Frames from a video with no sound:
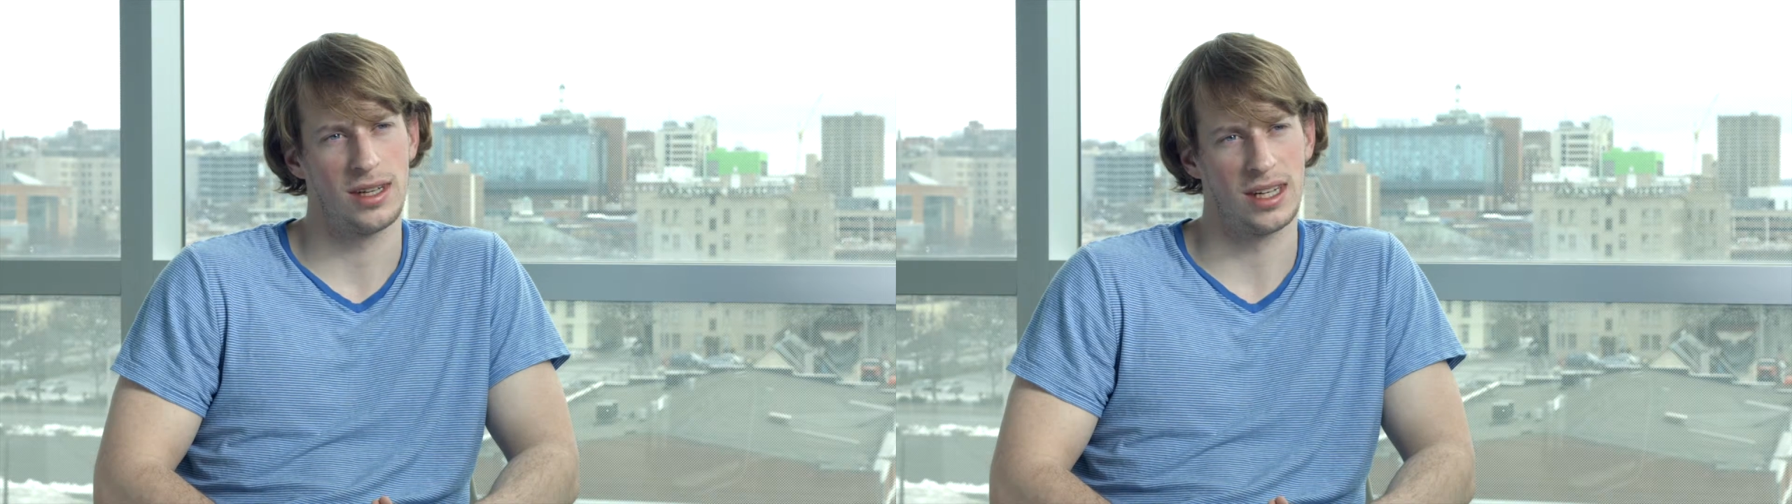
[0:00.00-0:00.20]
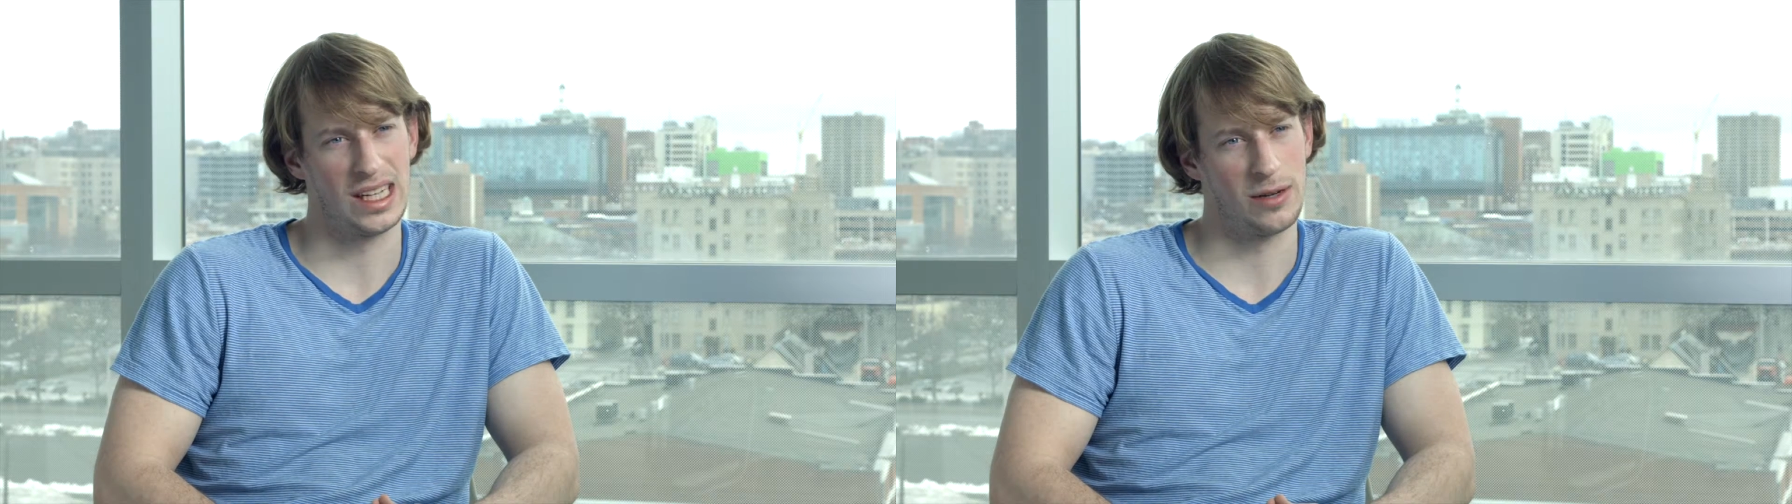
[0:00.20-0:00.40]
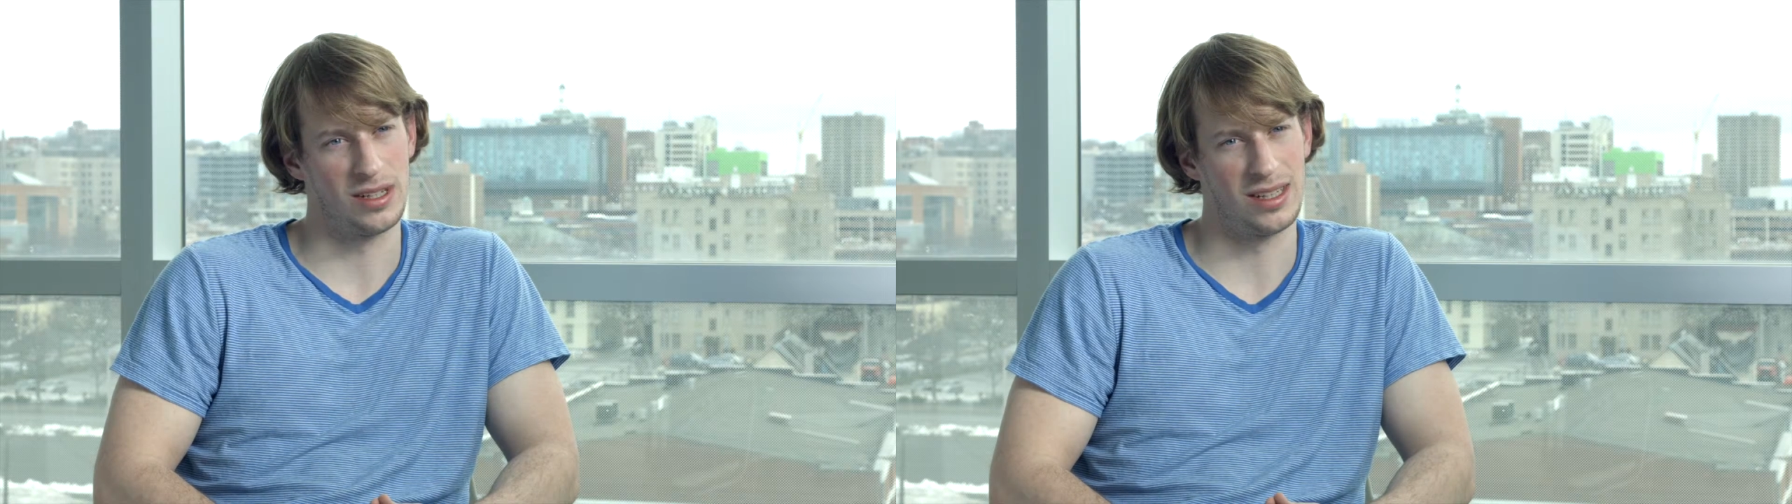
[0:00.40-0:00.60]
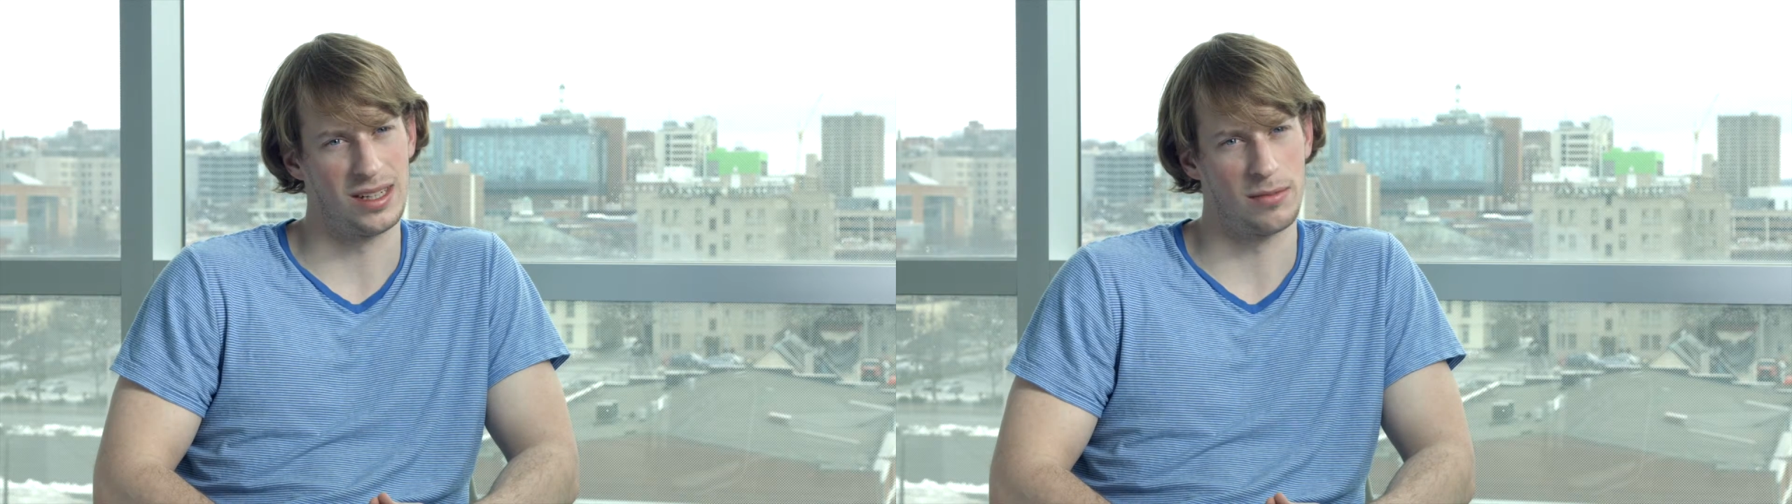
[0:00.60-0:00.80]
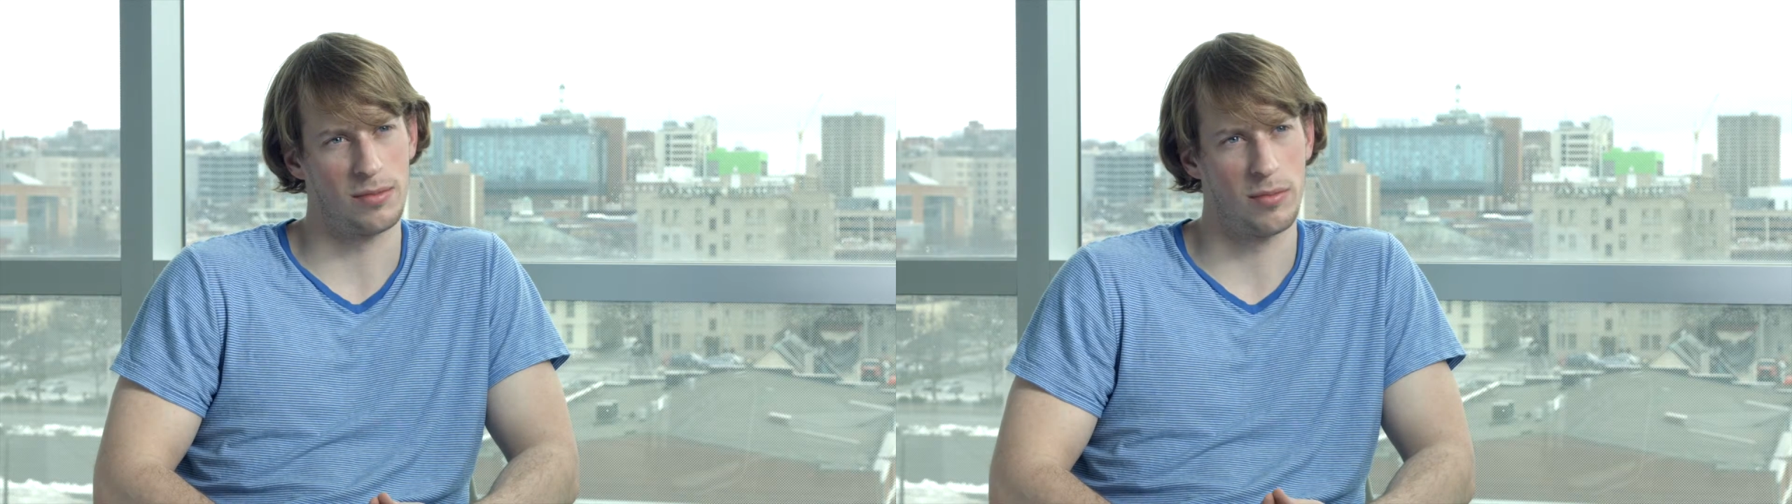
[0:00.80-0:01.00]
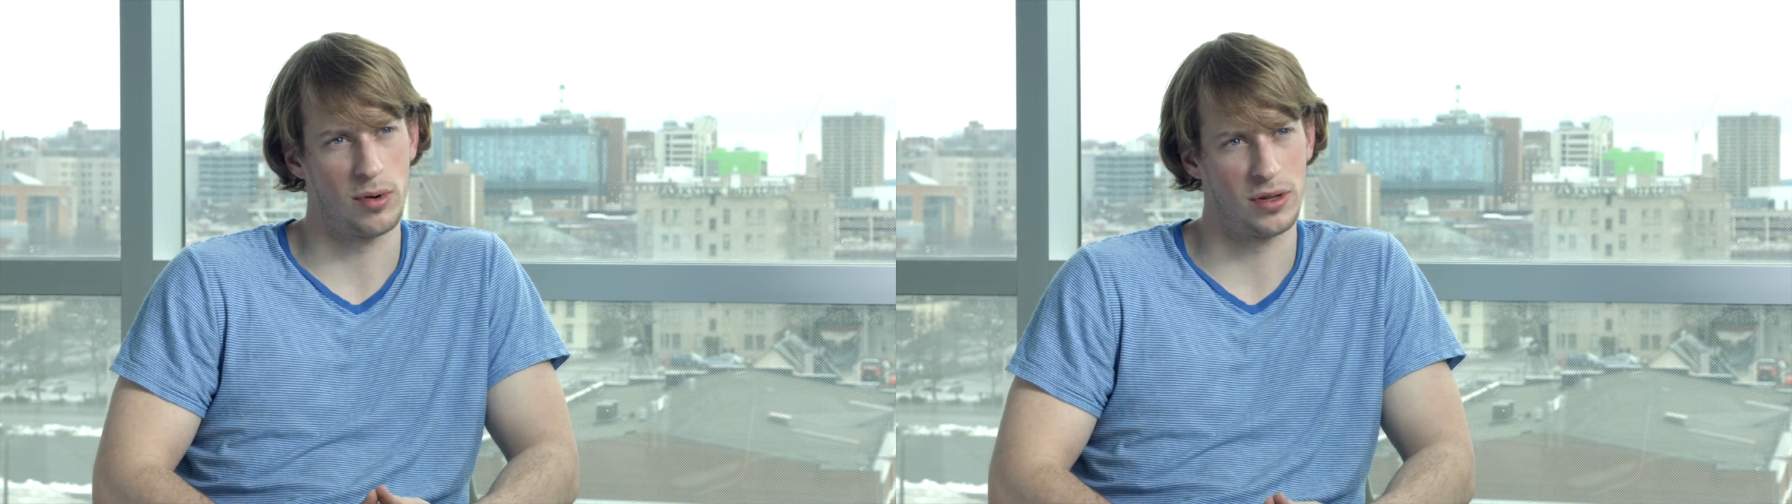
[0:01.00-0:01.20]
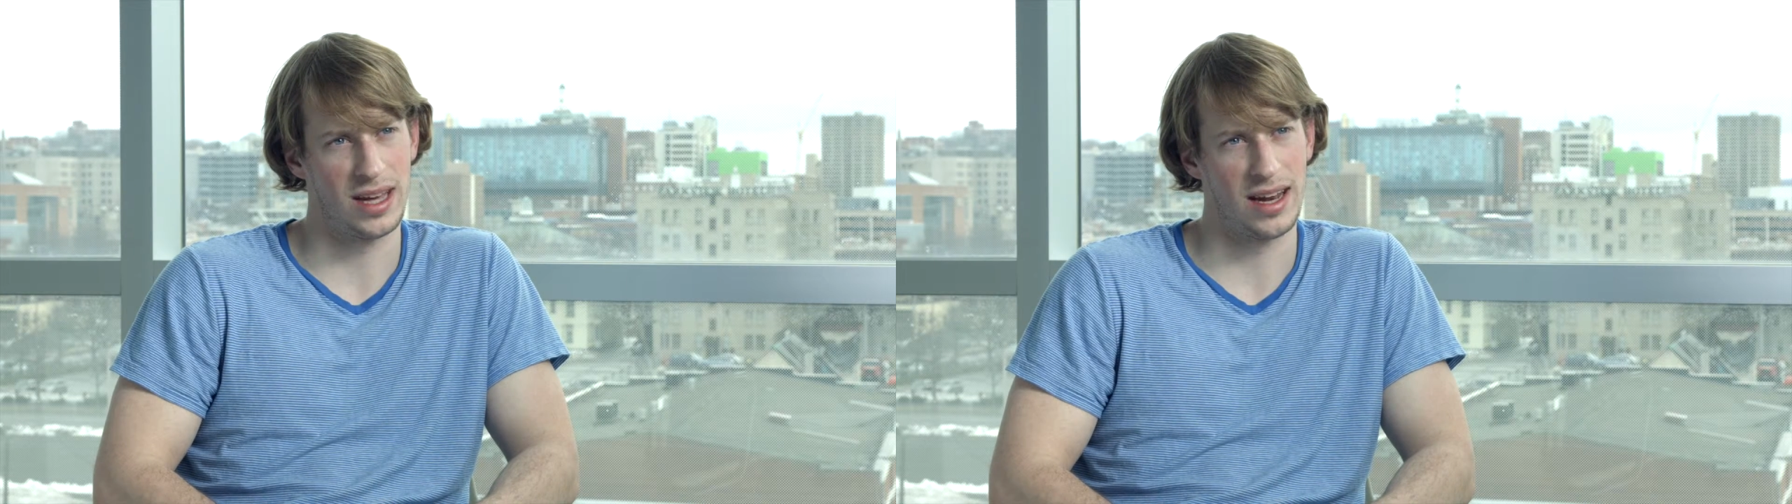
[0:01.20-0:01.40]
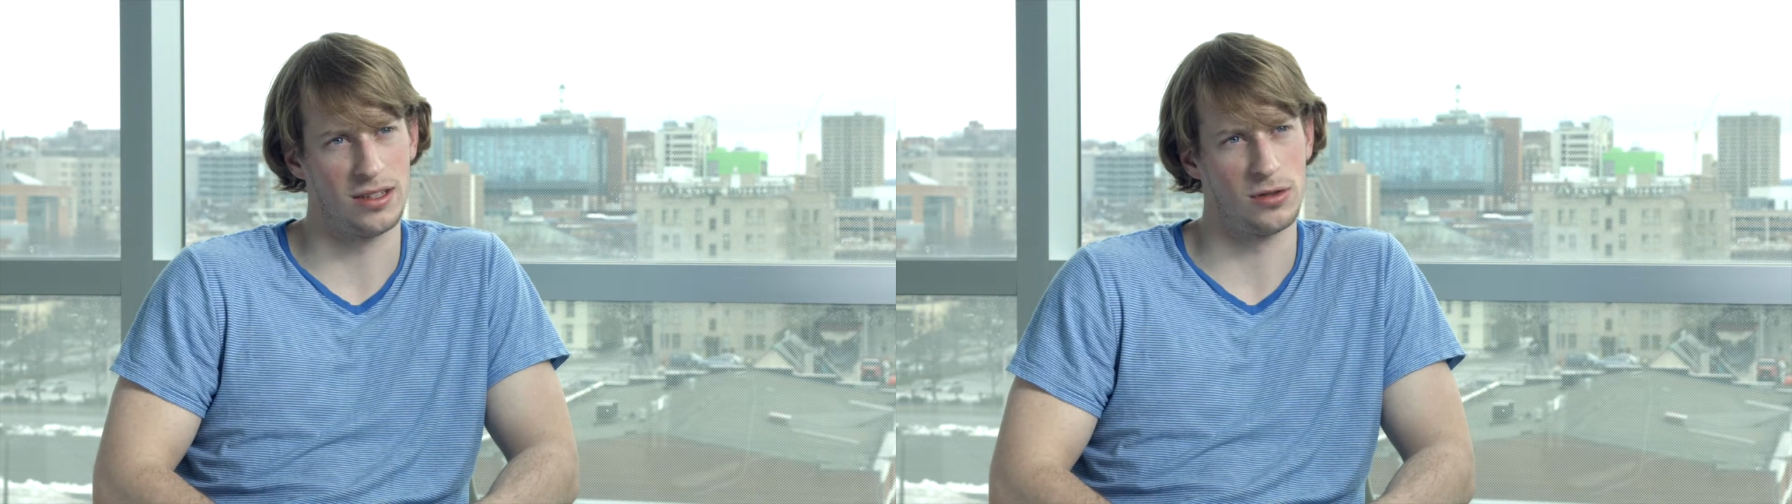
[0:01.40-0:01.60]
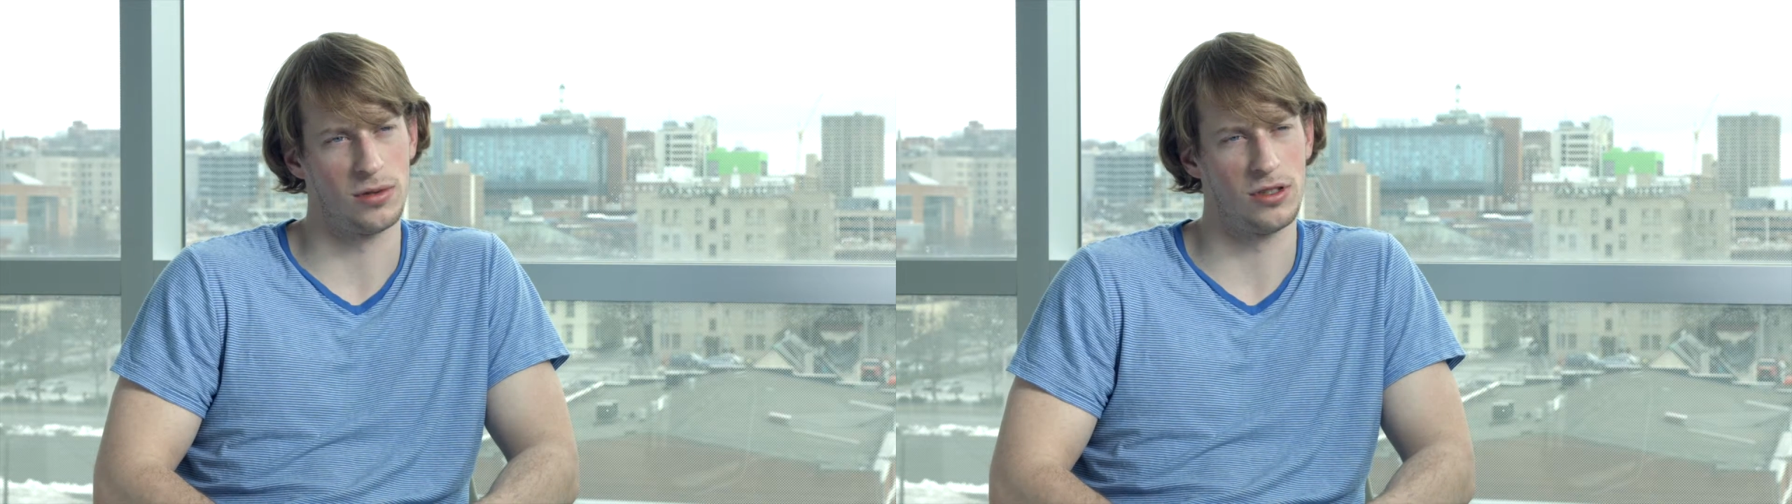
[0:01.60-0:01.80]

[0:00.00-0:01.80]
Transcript: And can we then put that into a